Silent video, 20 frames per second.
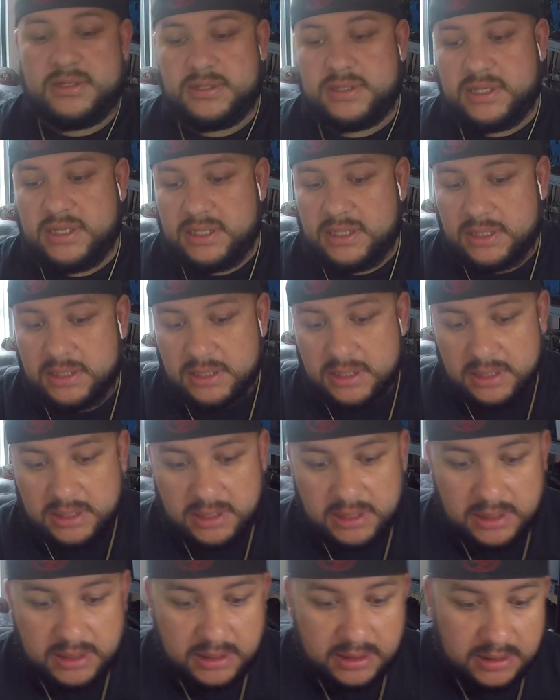okay?
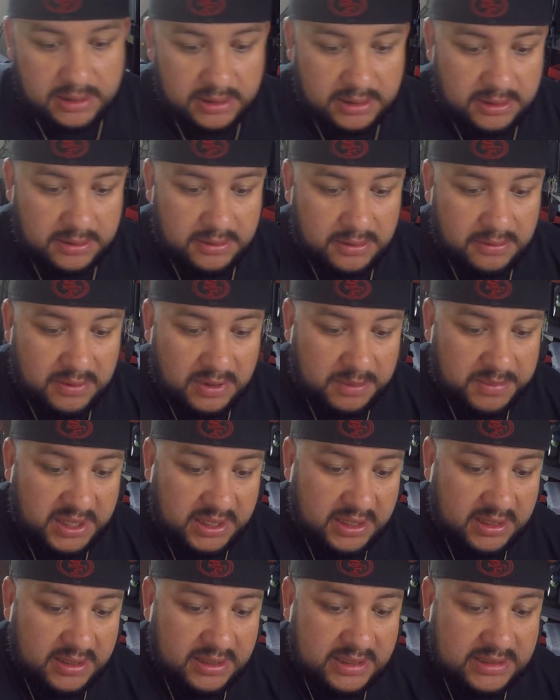You want to
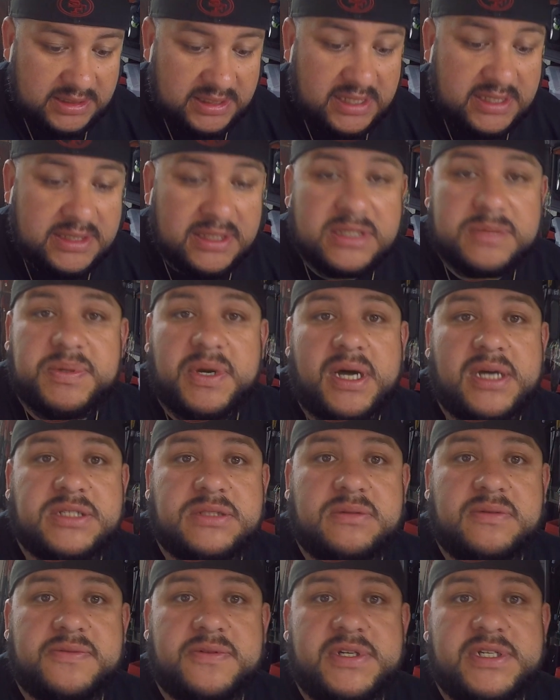make it as easy as
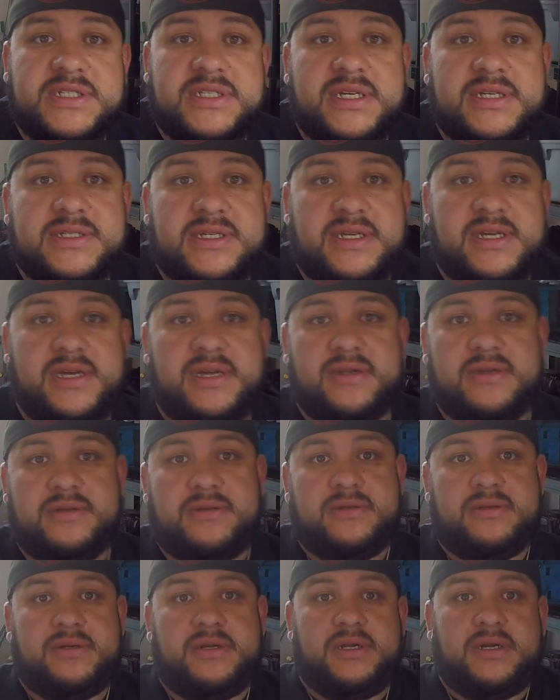possible for these things to eat,
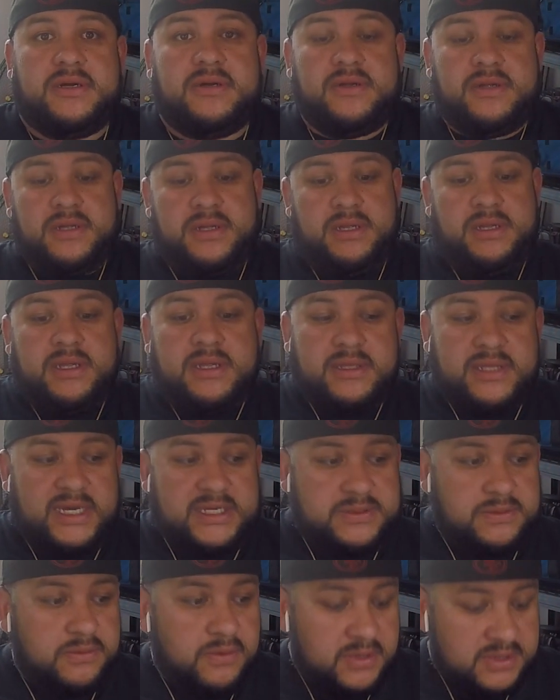you know?
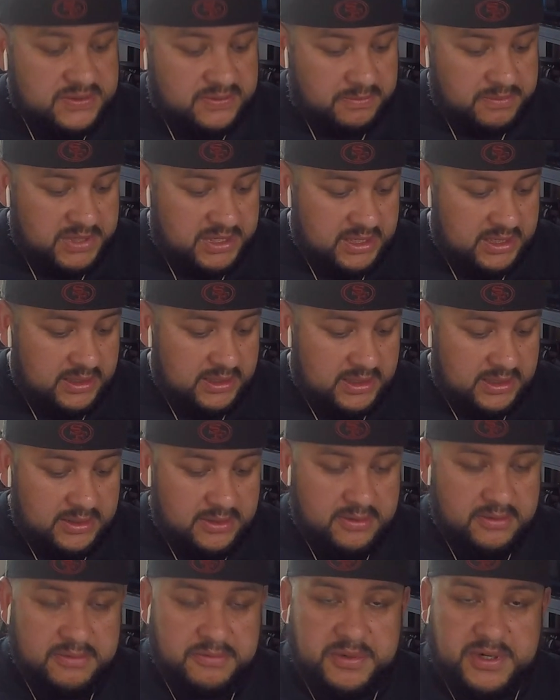That's what works for me. I
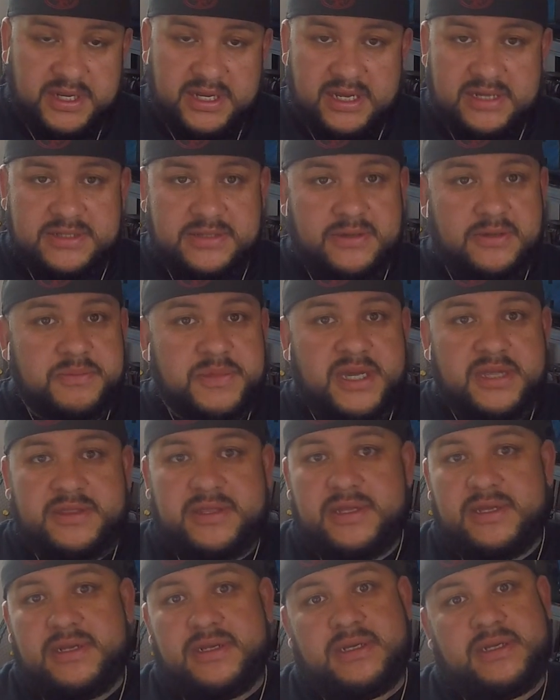know everybody has their own
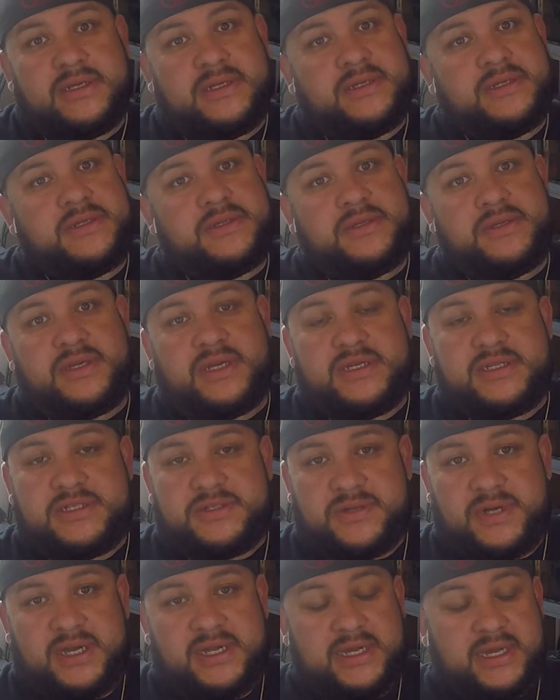method. You guys
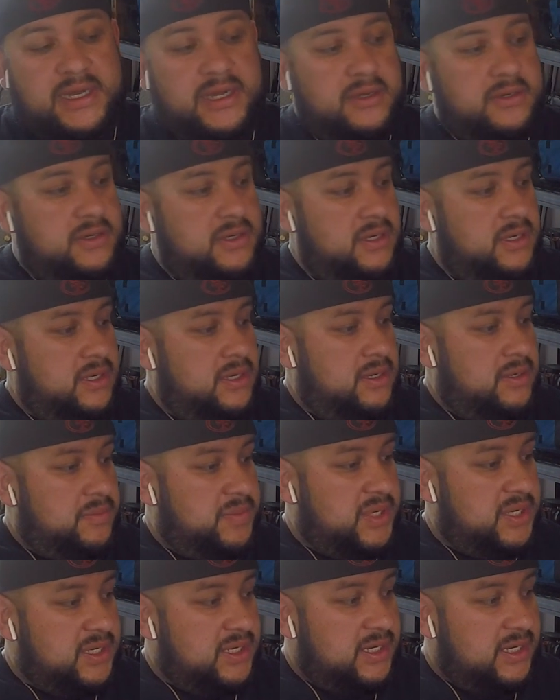try it out.
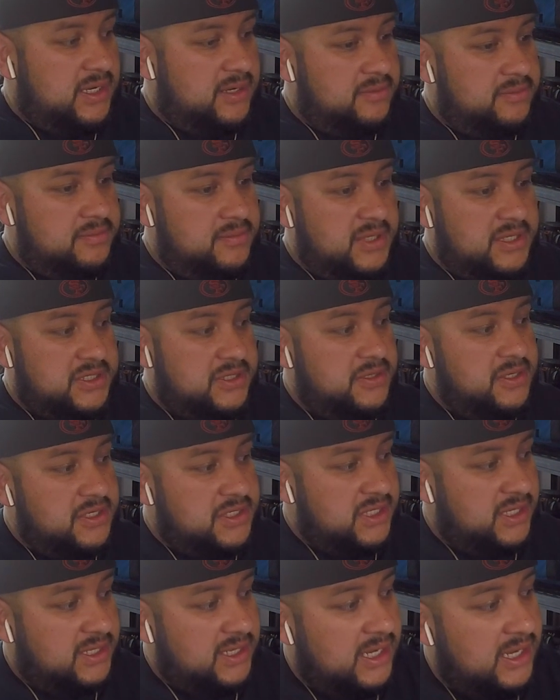But make sure you
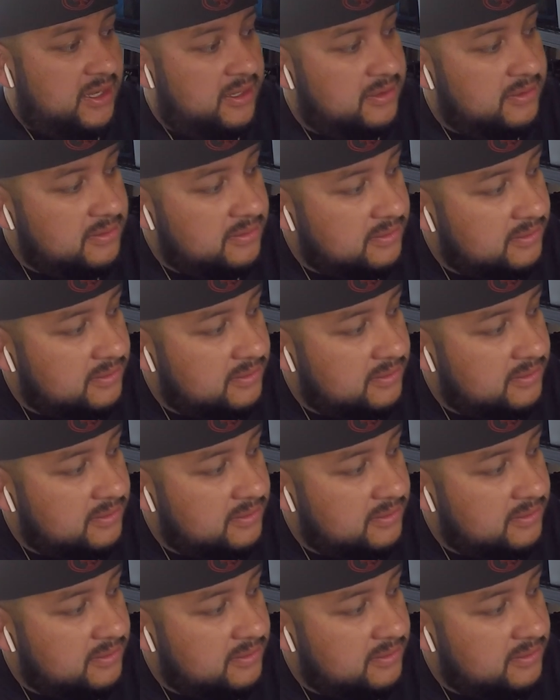check out